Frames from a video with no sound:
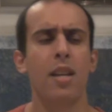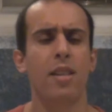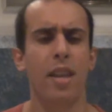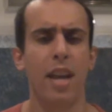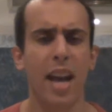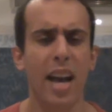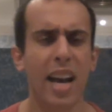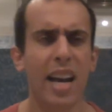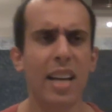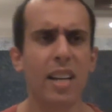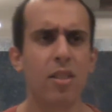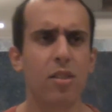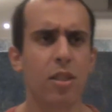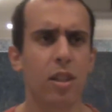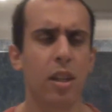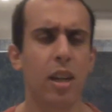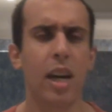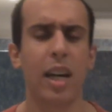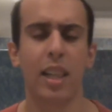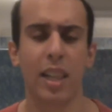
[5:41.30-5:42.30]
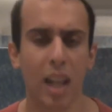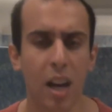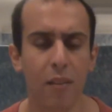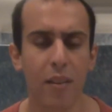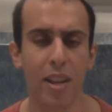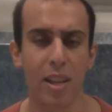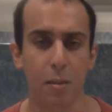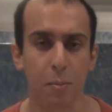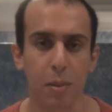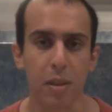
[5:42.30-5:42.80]
it has a
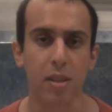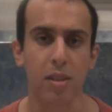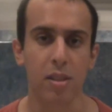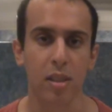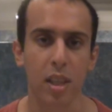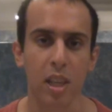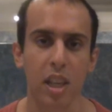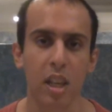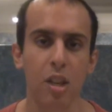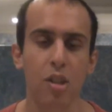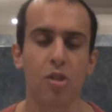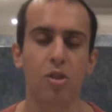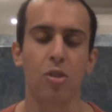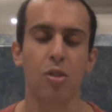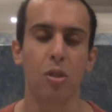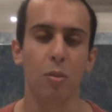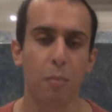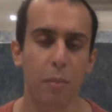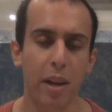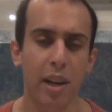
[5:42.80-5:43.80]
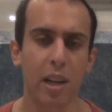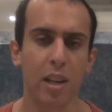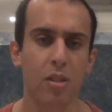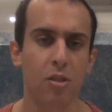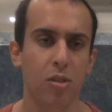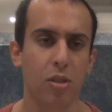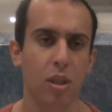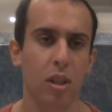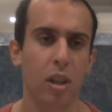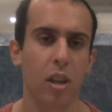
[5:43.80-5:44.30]
lot of NPCs you
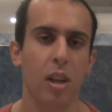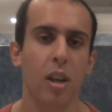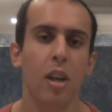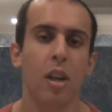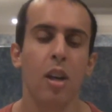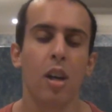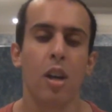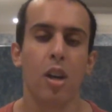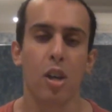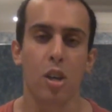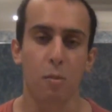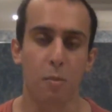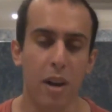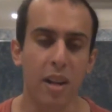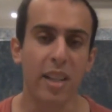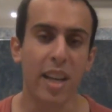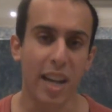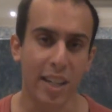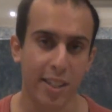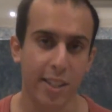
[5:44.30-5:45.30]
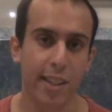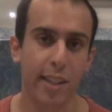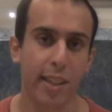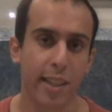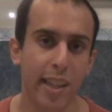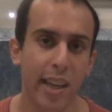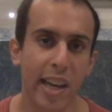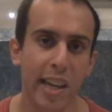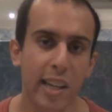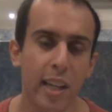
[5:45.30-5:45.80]
might actually
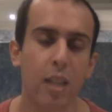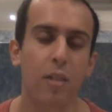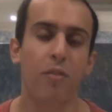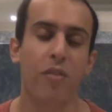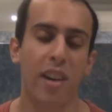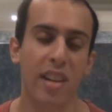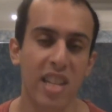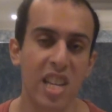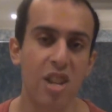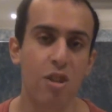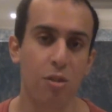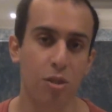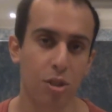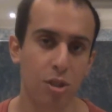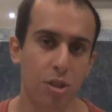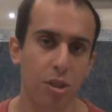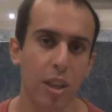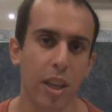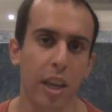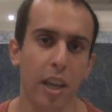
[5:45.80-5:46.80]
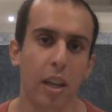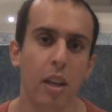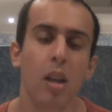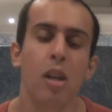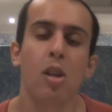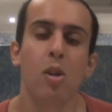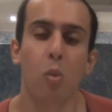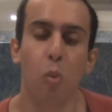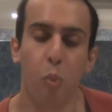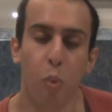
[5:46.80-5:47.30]
like and find interesting.
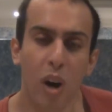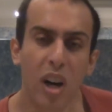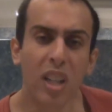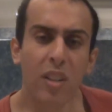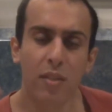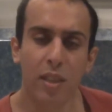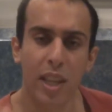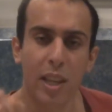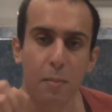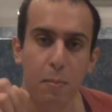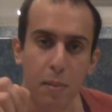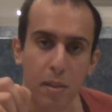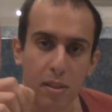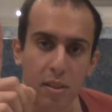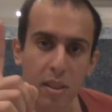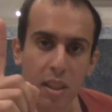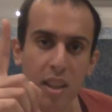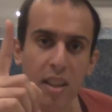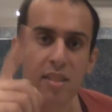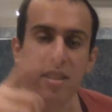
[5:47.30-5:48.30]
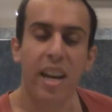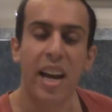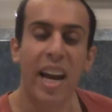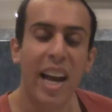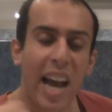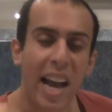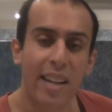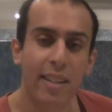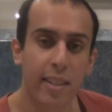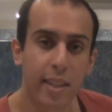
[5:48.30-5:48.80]
One of the NPCs I
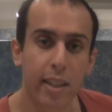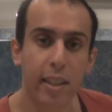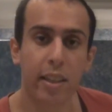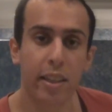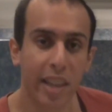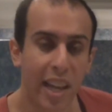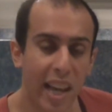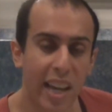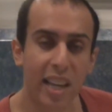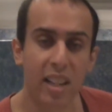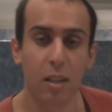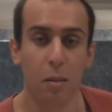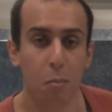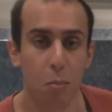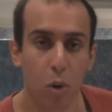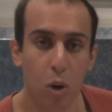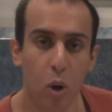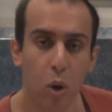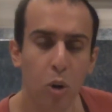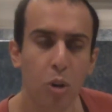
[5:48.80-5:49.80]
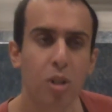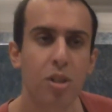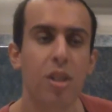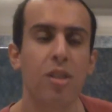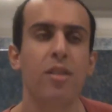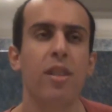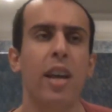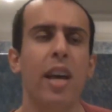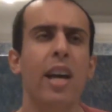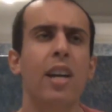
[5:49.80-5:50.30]
actually like the most
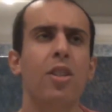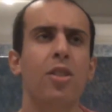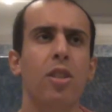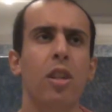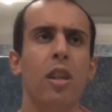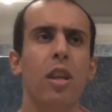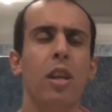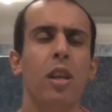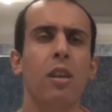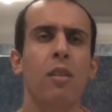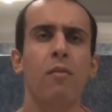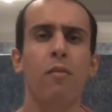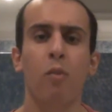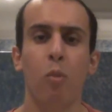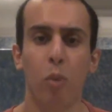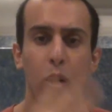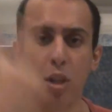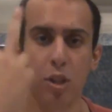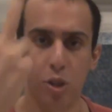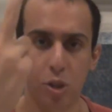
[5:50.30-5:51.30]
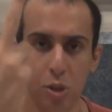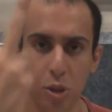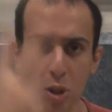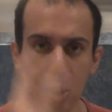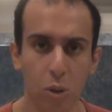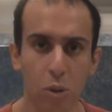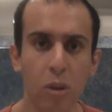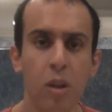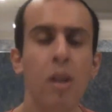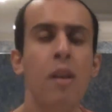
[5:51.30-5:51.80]
is actually, well,
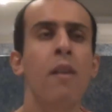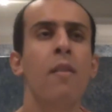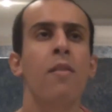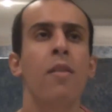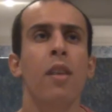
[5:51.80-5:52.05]
two.